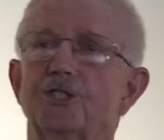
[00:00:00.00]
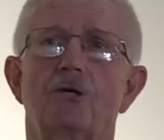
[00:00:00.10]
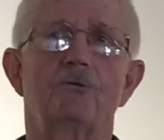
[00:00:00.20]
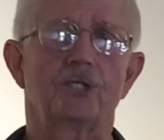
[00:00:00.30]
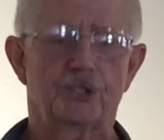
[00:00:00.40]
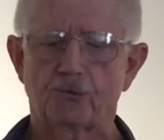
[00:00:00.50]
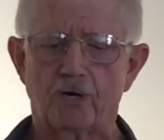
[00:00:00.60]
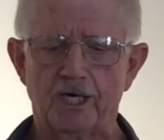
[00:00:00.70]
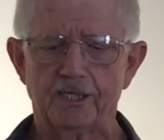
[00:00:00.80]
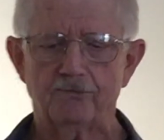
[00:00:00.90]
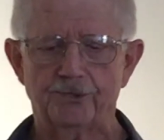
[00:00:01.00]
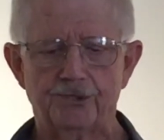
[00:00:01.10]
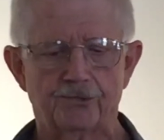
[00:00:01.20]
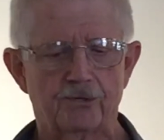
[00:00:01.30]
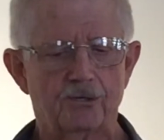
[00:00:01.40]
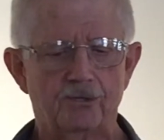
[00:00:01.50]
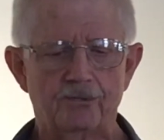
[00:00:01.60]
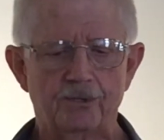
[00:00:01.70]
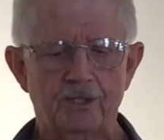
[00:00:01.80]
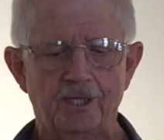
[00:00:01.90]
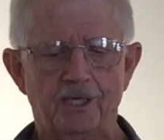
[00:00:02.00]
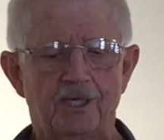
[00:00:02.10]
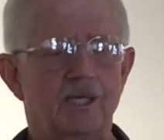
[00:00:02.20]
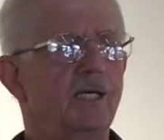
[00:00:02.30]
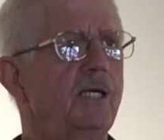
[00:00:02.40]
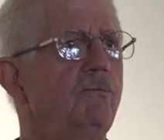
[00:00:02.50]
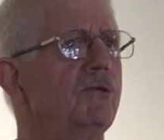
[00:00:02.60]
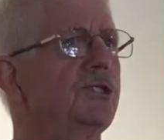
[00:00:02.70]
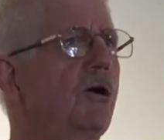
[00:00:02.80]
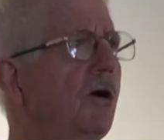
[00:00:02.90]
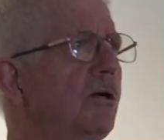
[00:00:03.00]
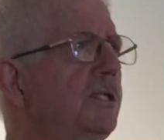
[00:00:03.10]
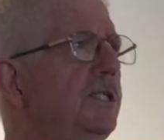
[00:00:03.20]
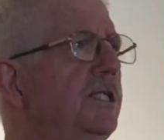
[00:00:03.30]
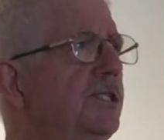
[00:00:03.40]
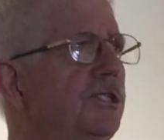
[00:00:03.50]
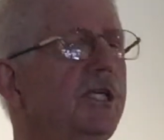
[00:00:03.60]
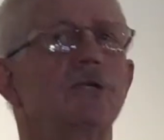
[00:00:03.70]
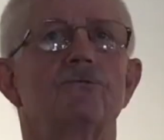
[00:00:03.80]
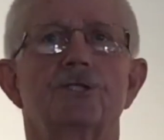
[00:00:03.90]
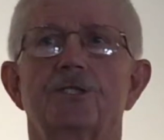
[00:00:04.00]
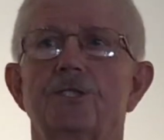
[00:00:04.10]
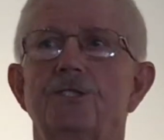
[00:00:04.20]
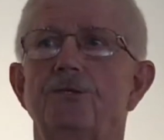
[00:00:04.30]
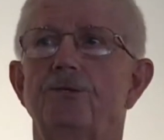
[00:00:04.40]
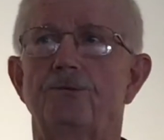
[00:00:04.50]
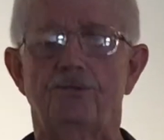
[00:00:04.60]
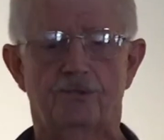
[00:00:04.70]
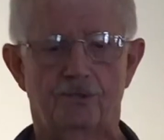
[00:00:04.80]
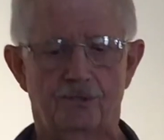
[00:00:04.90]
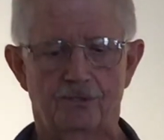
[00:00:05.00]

so entwined with your own, it was hard to distinguish the two.